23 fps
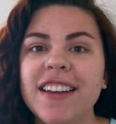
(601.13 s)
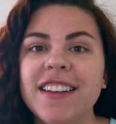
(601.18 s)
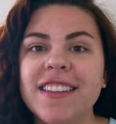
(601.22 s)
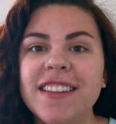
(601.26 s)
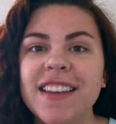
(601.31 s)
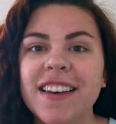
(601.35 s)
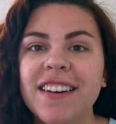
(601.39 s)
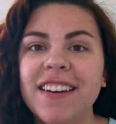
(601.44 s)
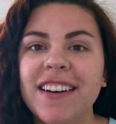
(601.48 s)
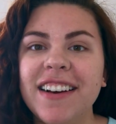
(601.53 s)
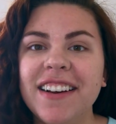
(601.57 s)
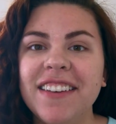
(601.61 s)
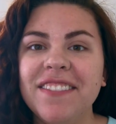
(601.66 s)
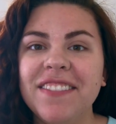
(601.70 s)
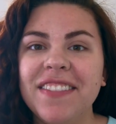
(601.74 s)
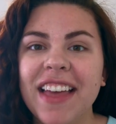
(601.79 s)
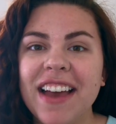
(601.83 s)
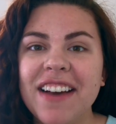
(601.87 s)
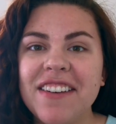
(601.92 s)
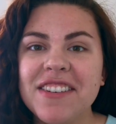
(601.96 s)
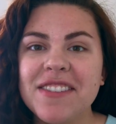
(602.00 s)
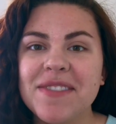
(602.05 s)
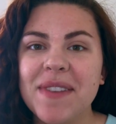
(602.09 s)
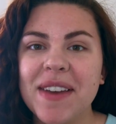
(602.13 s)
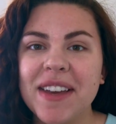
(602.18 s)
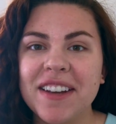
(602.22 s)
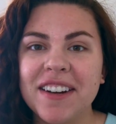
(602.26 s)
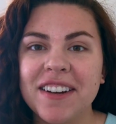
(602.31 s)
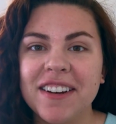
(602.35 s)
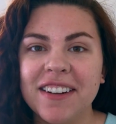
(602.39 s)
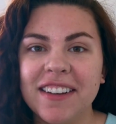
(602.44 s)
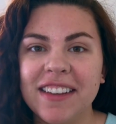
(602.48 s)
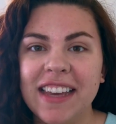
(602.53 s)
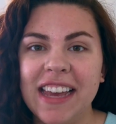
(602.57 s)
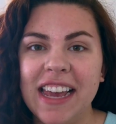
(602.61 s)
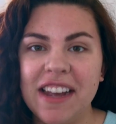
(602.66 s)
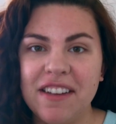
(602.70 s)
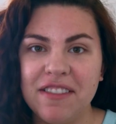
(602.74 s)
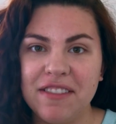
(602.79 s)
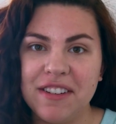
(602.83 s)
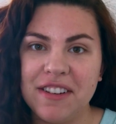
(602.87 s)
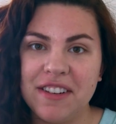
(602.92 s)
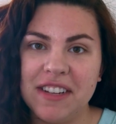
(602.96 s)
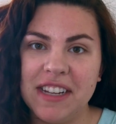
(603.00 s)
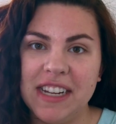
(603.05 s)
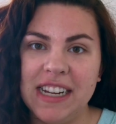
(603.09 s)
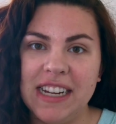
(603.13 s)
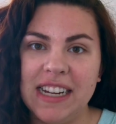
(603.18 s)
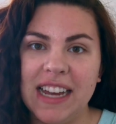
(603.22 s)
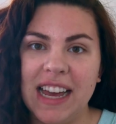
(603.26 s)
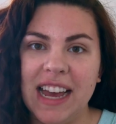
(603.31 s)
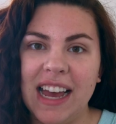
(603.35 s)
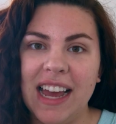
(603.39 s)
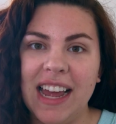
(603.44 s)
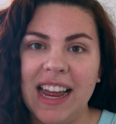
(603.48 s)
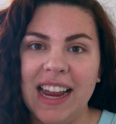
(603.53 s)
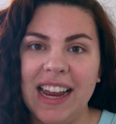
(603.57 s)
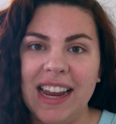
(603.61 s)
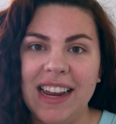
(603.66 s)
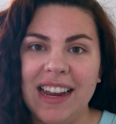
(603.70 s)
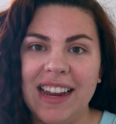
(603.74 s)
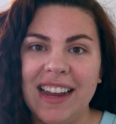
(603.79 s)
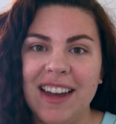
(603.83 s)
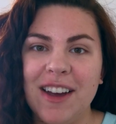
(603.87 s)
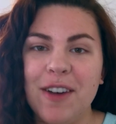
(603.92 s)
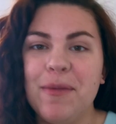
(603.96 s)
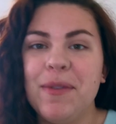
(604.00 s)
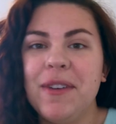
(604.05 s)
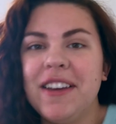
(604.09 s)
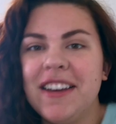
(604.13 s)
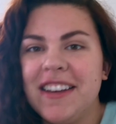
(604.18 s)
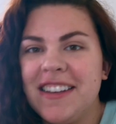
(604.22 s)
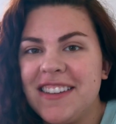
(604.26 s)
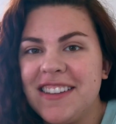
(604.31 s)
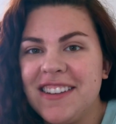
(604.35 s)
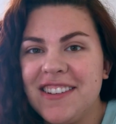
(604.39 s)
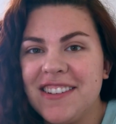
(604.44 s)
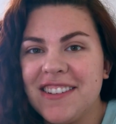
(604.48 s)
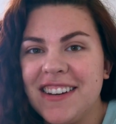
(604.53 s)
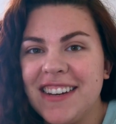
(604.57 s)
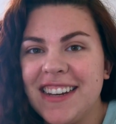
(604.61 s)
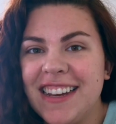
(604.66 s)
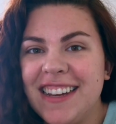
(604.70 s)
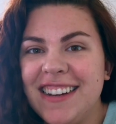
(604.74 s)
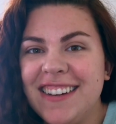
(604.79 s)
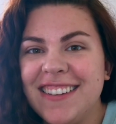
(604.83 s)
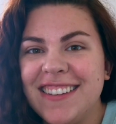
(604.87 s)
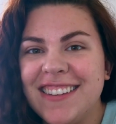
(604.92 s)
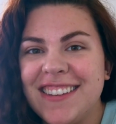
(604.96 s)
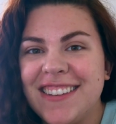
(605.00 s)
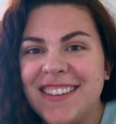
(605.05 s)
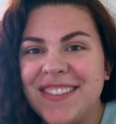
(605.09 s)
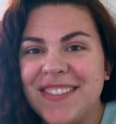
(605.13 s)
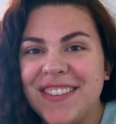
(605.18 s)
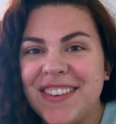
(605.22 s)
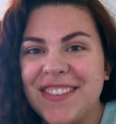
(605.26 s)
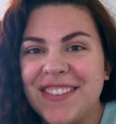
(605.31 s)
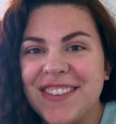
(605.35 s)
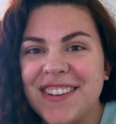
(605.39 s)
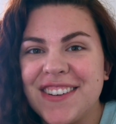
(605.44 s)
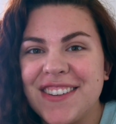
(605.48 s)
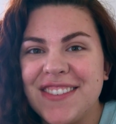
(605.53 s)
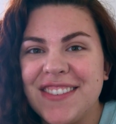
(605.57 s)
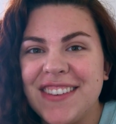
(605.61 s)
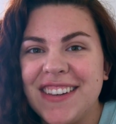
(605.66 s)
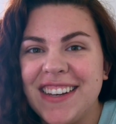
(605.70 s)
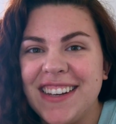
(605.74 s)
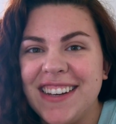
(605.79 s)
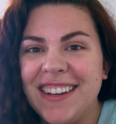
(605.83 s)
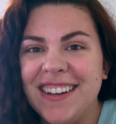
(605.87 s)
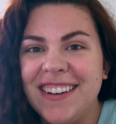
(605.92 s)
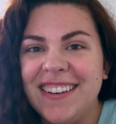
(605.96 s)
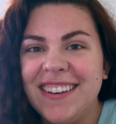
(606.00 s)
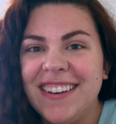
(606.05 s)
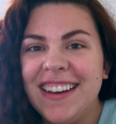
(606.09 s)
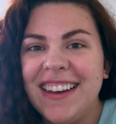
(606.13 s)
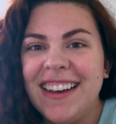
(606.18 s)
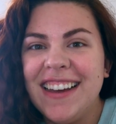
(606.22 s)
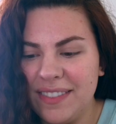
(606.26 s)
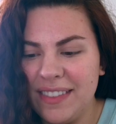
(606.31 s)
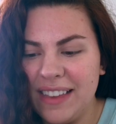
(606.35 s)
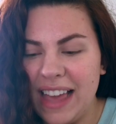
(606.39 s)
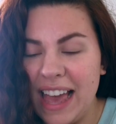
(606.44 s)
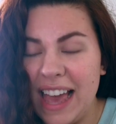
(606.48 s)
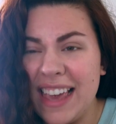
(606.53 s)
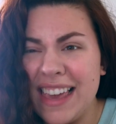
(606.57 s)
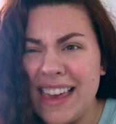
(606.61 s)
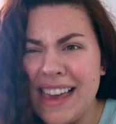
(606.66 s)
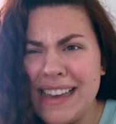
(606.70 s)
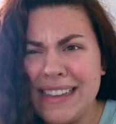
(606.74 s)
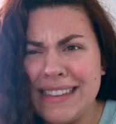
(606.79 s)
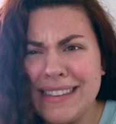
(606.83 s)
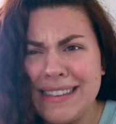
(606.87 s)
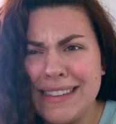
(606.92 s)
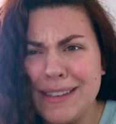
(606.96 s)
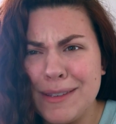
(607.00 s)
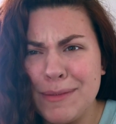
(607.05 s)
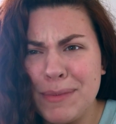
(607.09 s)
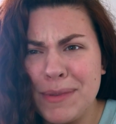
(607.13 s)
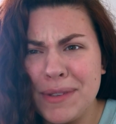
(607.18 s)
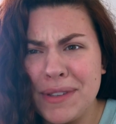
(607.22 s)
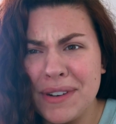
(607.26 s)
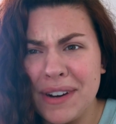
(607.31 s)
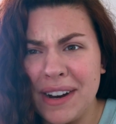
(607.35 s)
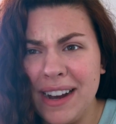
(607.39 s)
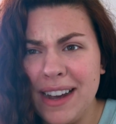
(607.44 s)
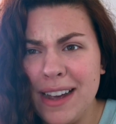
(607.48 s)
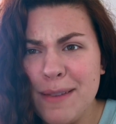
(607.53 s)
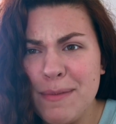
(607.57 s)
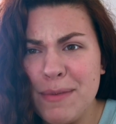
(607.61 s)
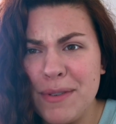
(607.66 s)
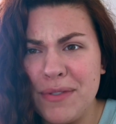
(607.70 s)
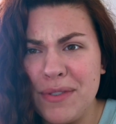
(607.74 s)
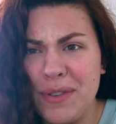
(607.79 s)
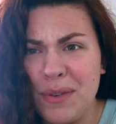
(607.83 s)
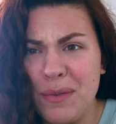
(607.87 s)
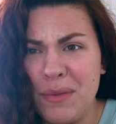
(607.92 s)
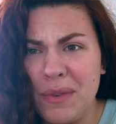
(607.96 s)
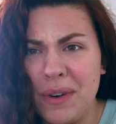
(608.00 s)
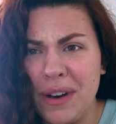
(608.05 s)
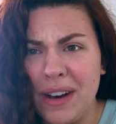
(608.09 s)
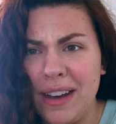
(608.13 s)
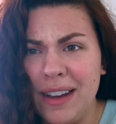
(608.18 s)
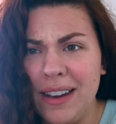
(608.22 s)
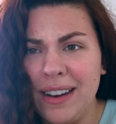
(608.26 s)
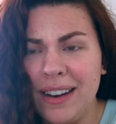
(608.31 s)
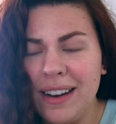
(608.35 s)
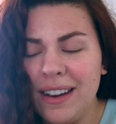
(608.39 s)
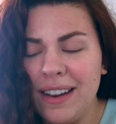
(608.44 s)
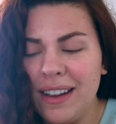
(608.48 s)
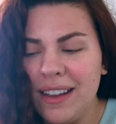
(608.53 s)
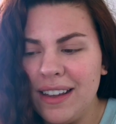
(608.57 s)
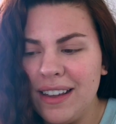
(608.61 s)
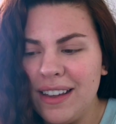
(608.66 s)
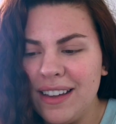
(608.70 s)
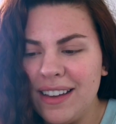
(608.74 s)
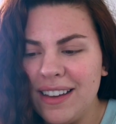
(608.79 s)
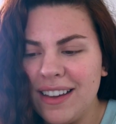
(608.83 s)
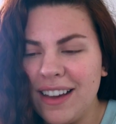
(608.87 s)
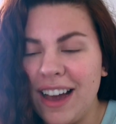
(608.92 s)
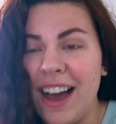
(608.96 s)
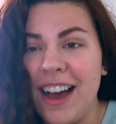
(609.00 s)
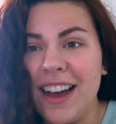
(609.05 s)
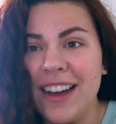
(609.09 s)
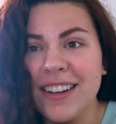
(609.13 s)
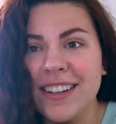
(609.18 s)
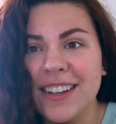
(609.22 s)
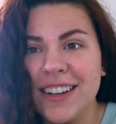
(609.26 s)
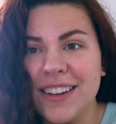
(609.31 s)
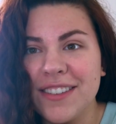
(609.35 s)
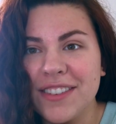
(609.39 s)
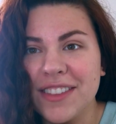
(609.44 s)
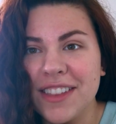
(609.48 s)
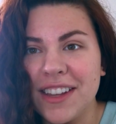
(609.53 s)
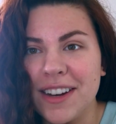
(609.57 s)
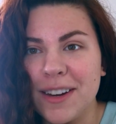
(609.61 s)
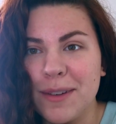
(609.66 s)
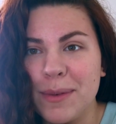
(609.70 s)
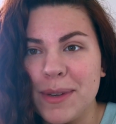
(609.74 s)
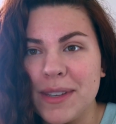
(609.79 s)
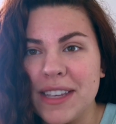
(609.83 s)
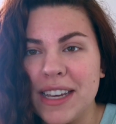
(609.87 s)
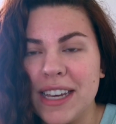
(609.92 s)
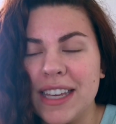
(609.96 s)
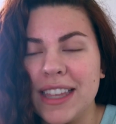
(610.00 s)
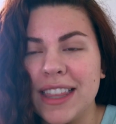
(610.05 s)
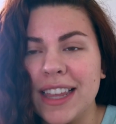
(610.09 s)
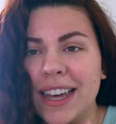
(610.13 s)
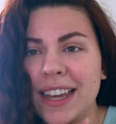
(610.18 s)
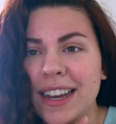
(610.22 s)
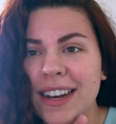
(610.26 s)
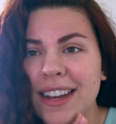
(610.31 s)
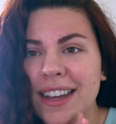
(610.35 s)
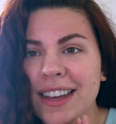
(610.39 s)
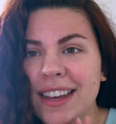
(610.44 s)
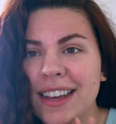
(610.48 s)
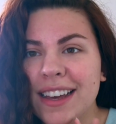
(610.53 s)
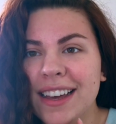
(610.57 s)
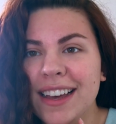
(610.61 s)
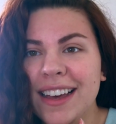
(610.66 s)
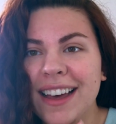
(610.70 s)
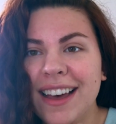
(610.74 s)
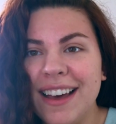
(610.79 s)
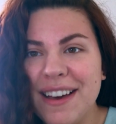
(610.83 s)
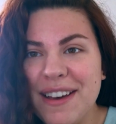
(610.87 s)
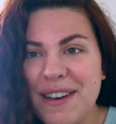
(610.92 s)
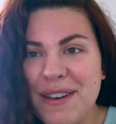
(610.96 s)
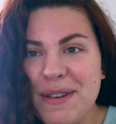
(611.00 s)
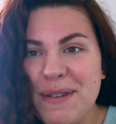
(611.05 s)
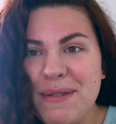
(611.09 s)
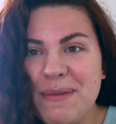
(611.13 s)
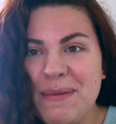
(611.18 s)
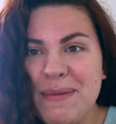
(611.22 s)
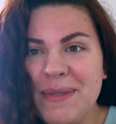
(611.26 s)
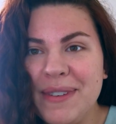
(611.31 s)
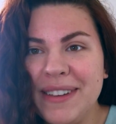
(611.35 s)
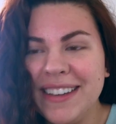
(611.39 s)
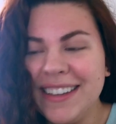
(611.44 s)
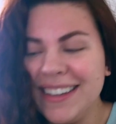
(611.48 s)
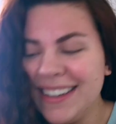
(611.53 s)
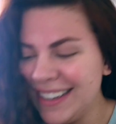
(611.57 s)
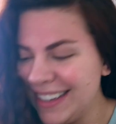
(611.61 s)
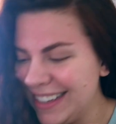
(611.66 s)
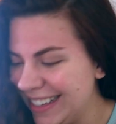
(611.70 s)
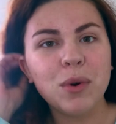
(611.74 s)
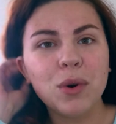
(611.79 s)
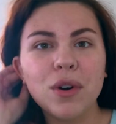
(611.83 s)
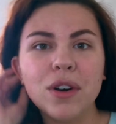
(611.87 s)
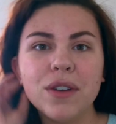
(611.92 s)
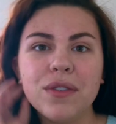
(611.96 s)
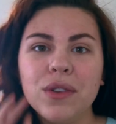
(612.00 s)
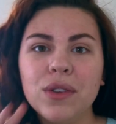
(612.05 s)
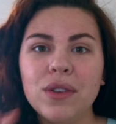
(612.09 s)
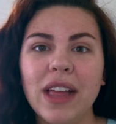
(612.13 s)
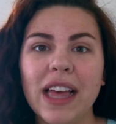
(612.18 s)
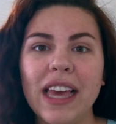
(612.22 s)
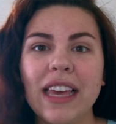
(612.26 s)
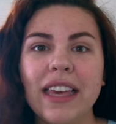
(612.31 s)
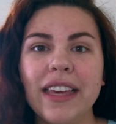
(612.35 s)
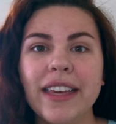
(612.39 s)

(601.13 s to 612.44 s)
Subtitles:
So that was my curly hair routine. I hope you guys enjoyed it. I know this is my first video. I guess subscribe if you want. Gosh, I never thought I'd be saying that. Or if you